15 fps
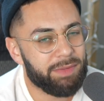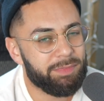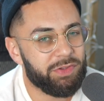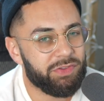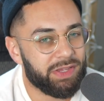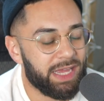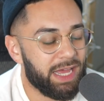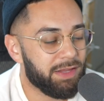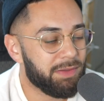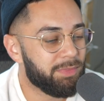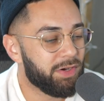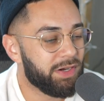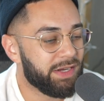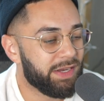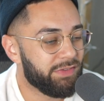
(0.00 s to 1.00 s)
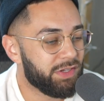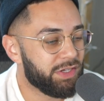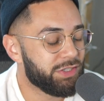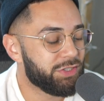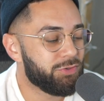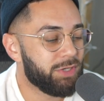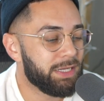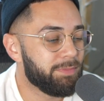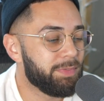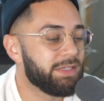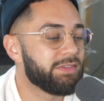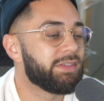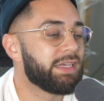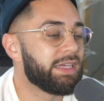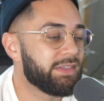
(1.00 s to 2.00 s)
up using Halliburton as a good trade
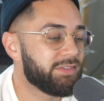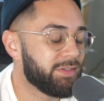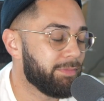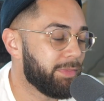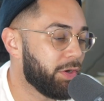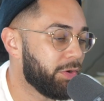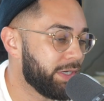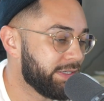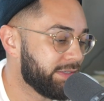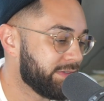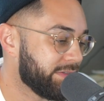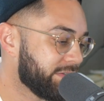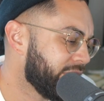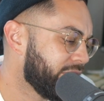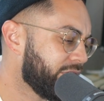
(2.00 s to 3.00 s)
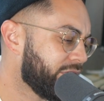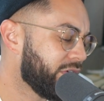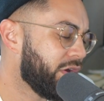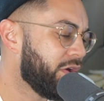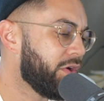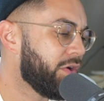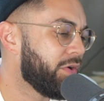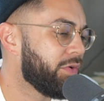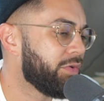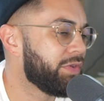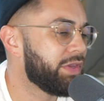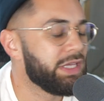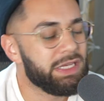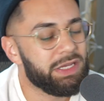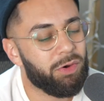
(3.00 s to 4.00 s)
piece to get Sabonis. So
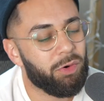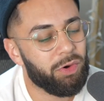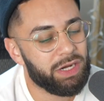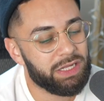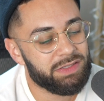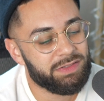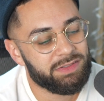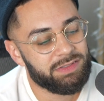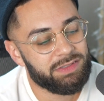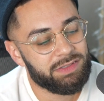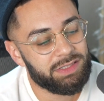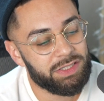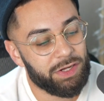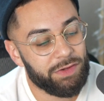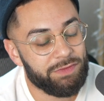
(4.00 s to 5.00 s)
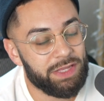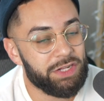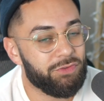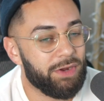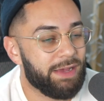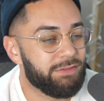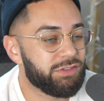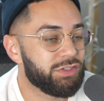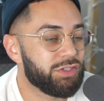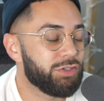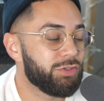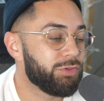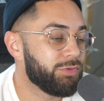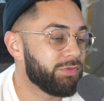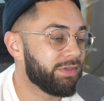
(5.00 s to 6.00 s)
the Hornets, you know, if they draft
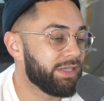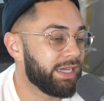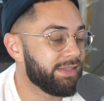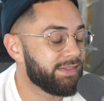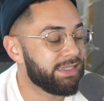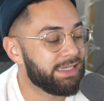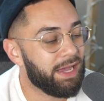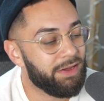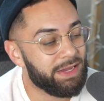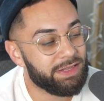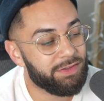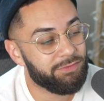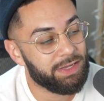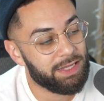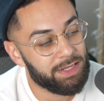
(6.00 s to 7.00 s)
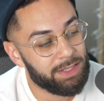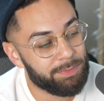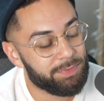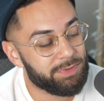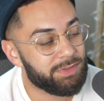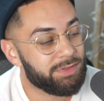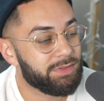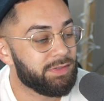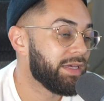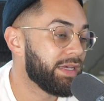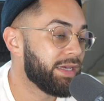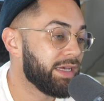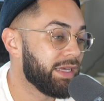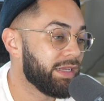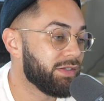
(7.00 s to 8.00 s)
Scoot, they can see how he develops
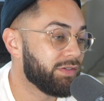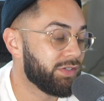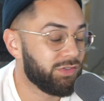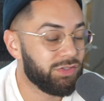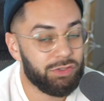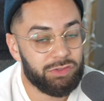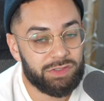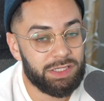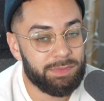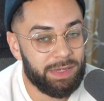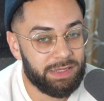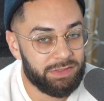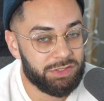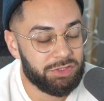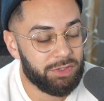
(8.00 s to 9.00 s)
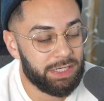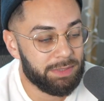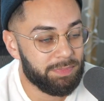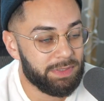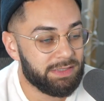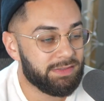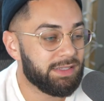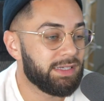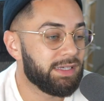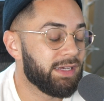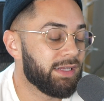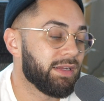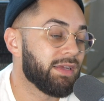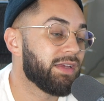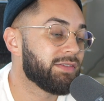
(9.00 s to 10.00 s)
and just use him as a trade piece to
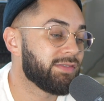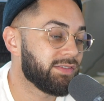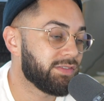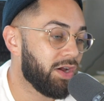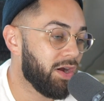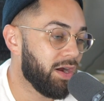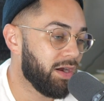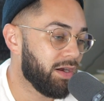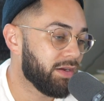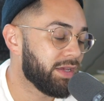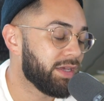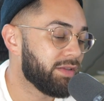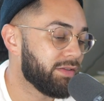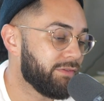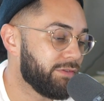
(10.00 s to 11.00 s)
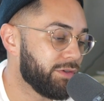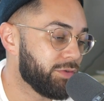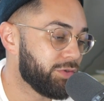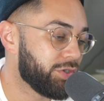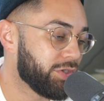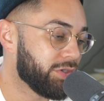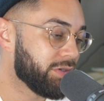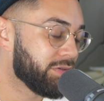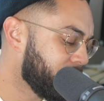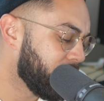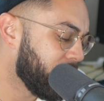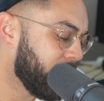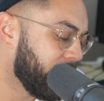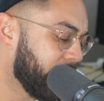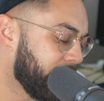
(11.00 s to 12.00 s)
get a star in the future.
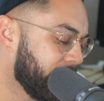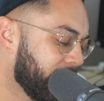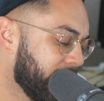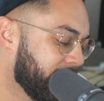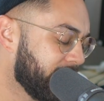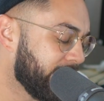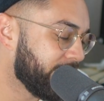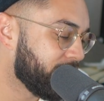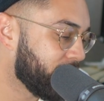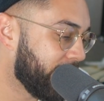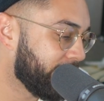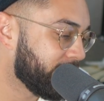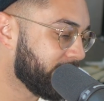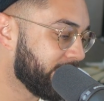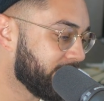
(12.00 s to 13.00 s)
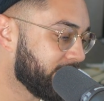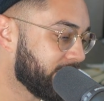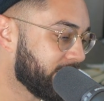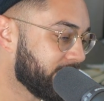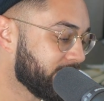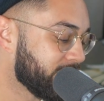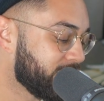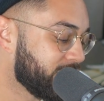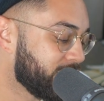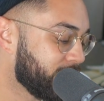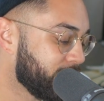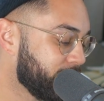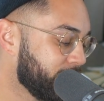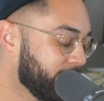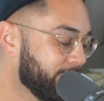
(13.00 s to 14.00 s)
But I think drafting
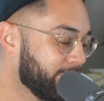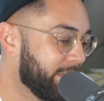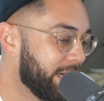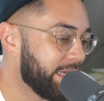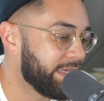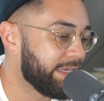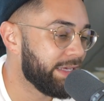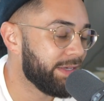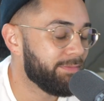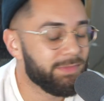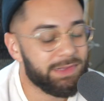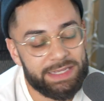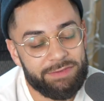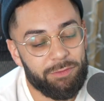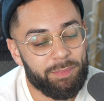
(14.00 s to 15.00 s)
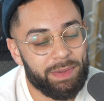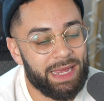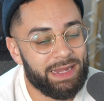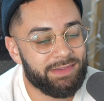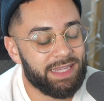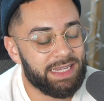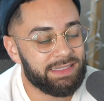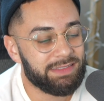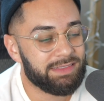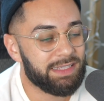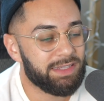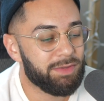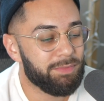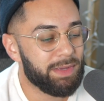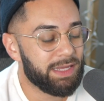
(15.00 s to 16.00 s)
Scoot might leave a bad taste
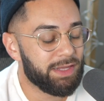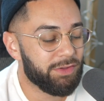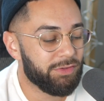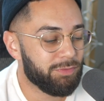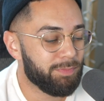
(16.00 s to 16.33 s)
in LaMelo's